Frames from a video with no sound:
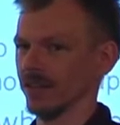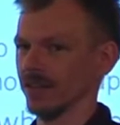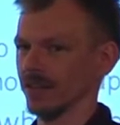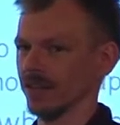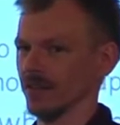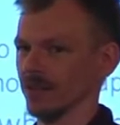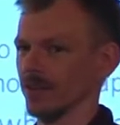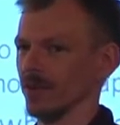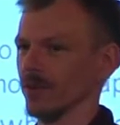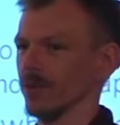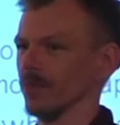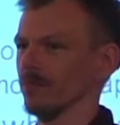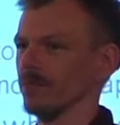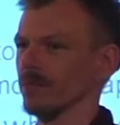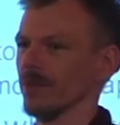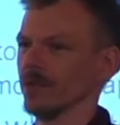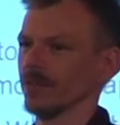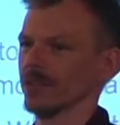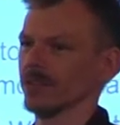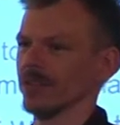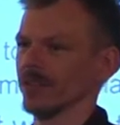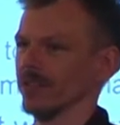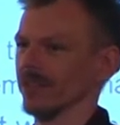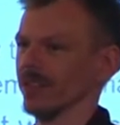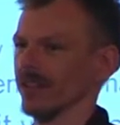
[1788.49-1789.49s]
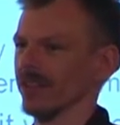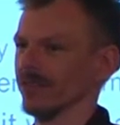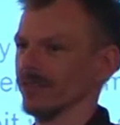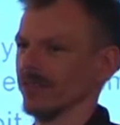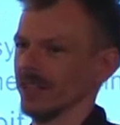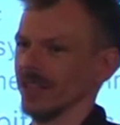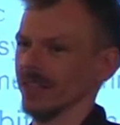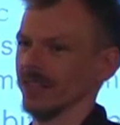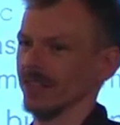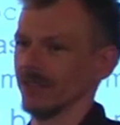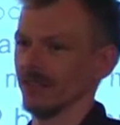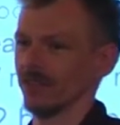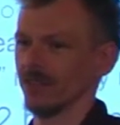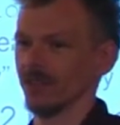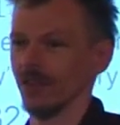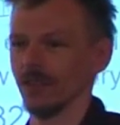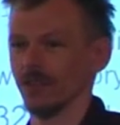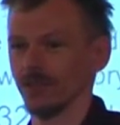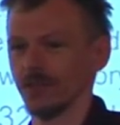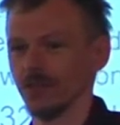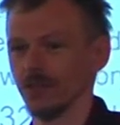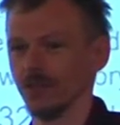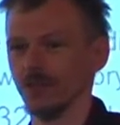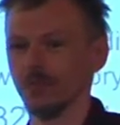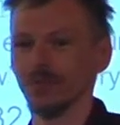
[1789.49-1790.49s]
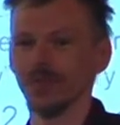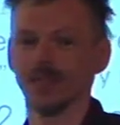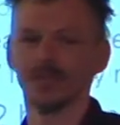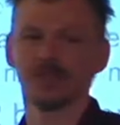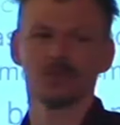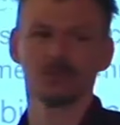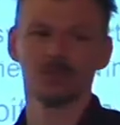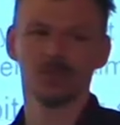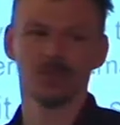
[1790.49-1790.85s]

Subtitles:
the most significant 32 bits,